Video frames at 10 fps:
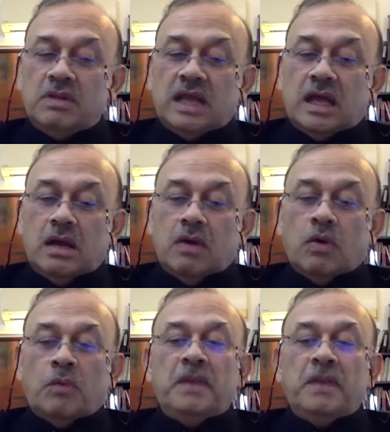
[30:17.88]
the
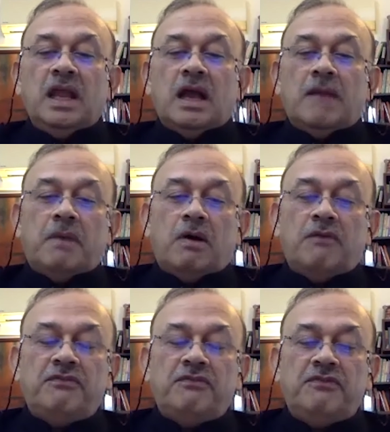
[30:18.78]
opening up
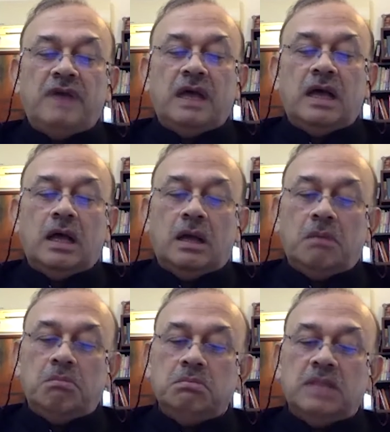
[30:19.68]
of
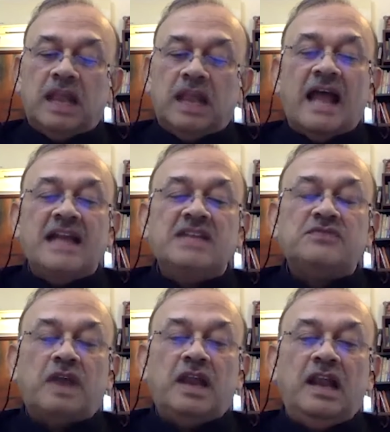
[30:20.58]
the lines
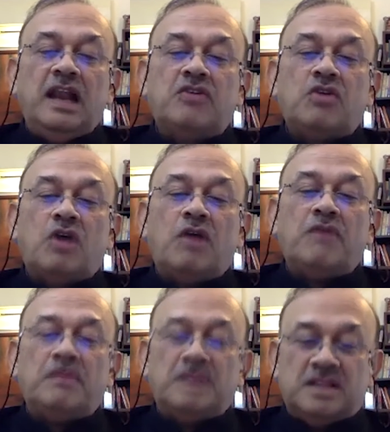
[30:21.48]
for electron
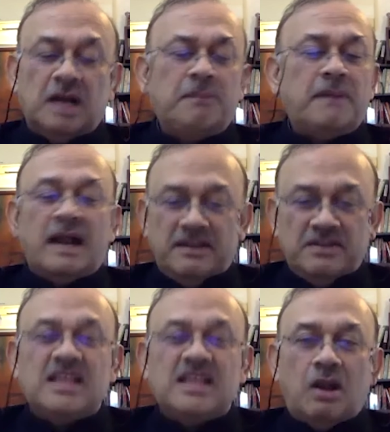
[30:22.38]
from the third party,
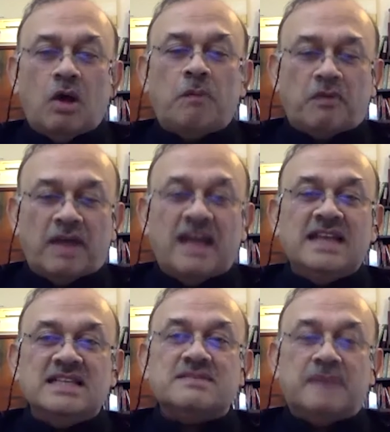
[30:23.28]
which the law
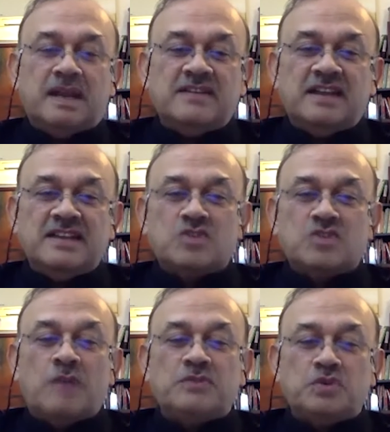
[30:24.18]
provides, but it's the
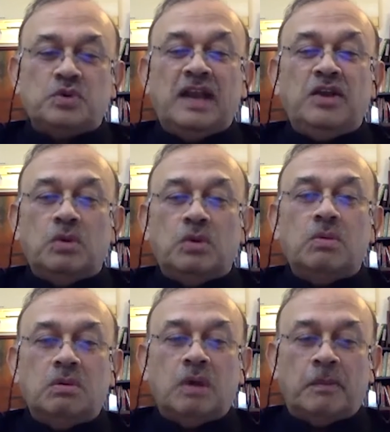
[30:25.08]
discoms who tend to
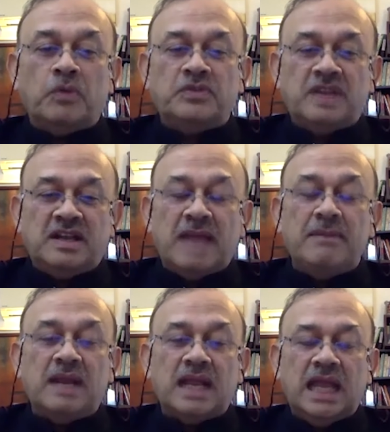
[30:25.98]
oppose it time
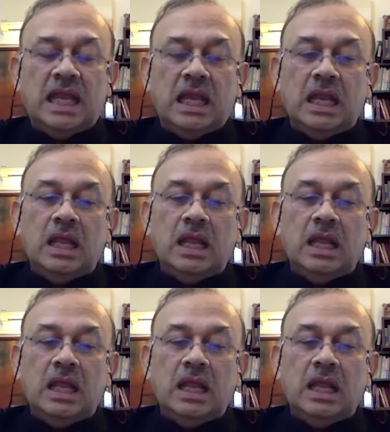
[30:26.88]
and again,